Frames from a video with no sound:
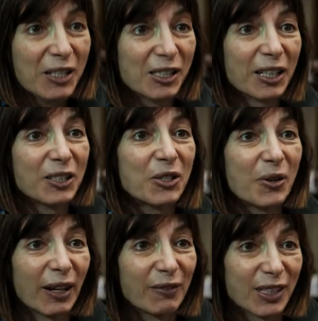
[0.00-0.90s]
So
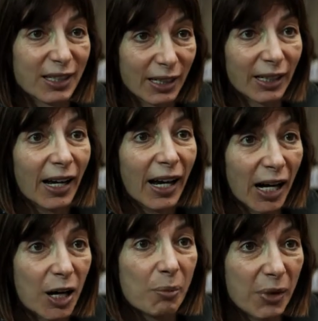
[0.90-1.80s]
you have to think,
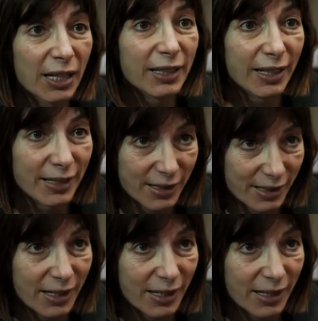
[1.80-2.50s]
how am I going to